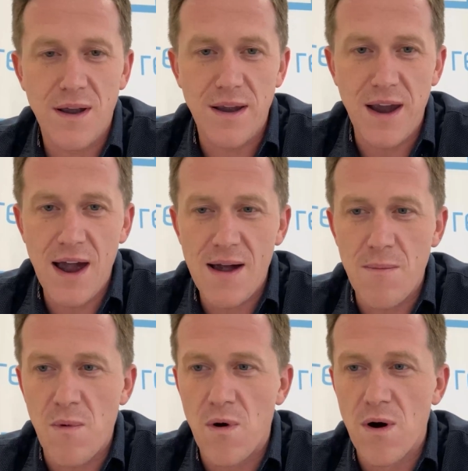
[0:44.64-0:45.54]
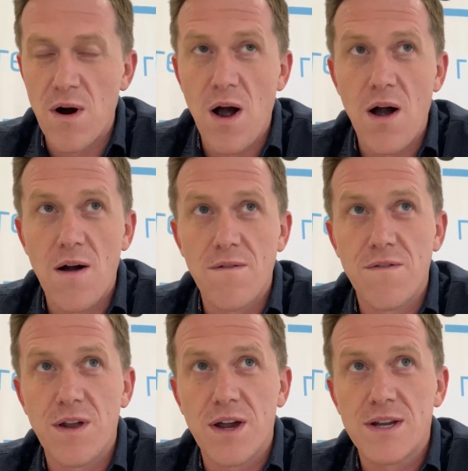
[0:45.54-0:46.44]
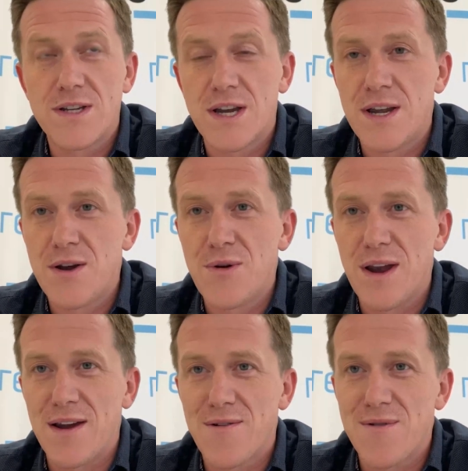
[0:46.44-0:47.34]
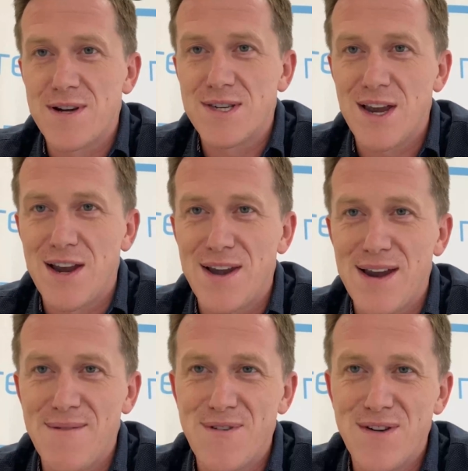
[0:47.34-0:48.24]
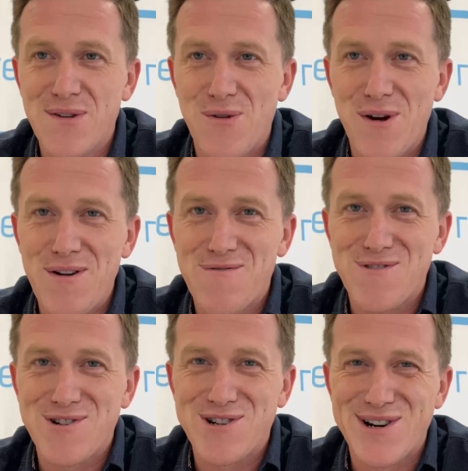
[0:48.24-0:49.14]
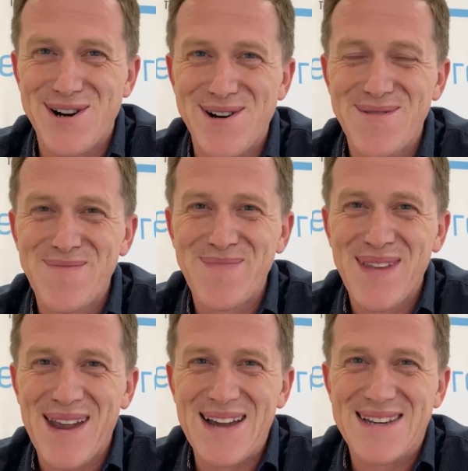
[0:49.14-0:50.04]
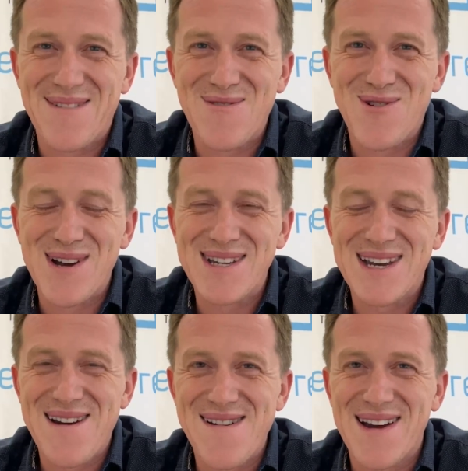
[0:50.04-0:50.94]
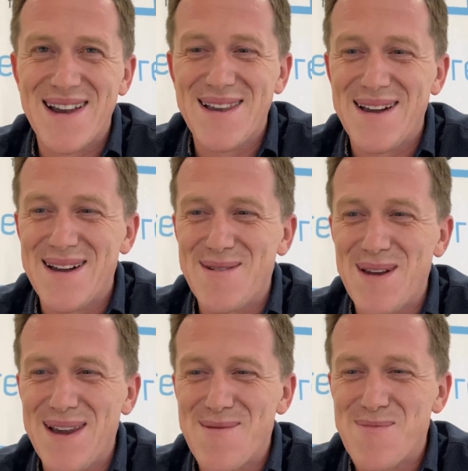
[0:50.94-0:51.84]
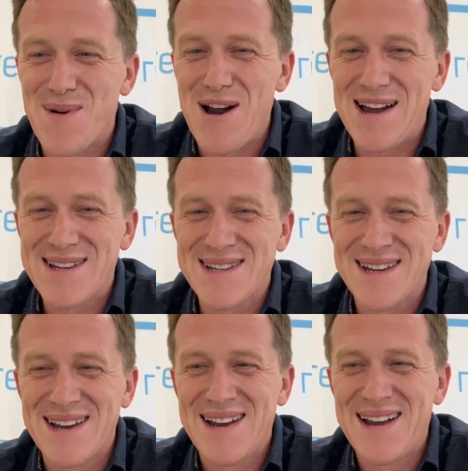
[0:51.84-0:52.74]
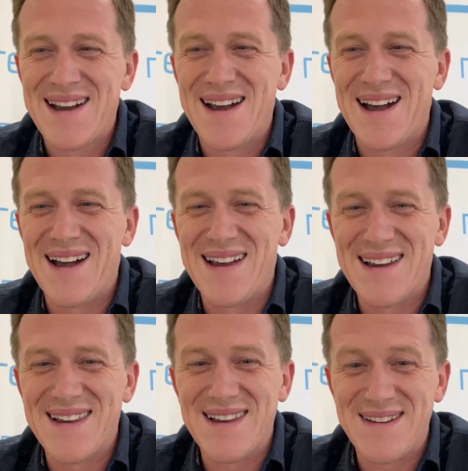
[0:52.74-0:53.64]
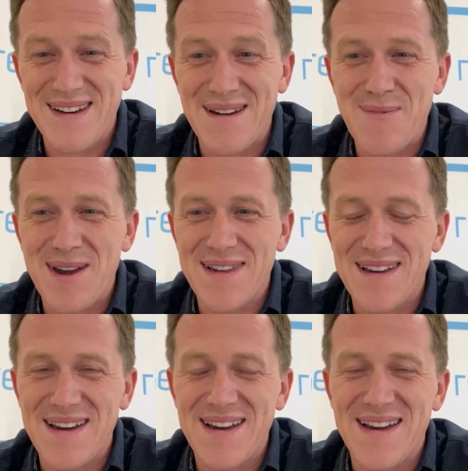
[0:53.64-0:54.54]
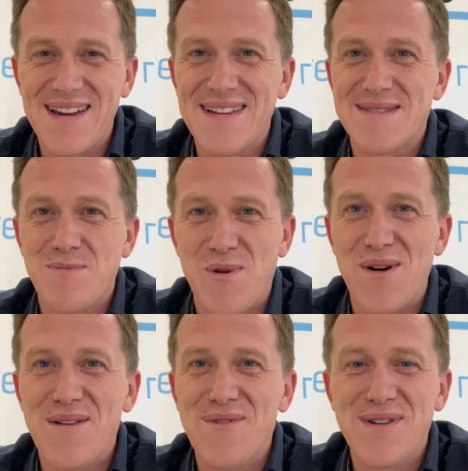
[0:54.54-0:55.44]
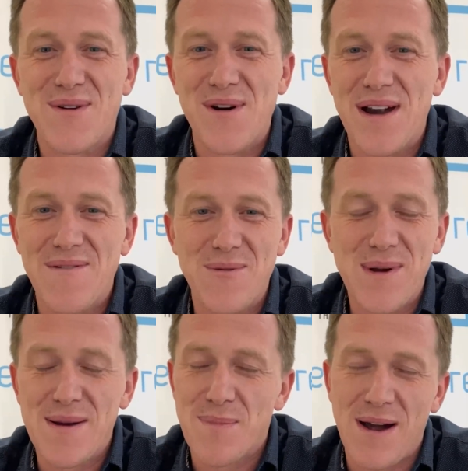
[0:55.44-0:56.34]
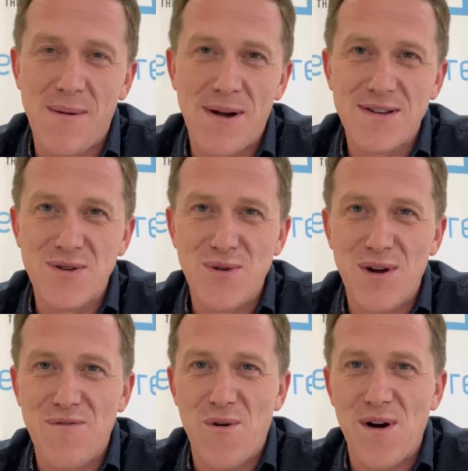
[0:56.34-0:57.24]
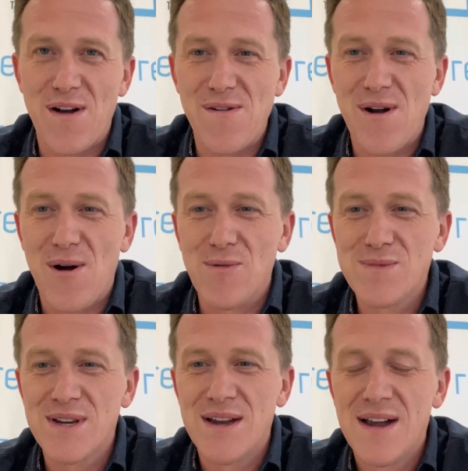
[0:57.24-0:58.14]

Yeah, more of the continued increase in inventory for sure, as everyone is hearing in the press. It legitimately is more inventory every week by about 200 to 400 homes.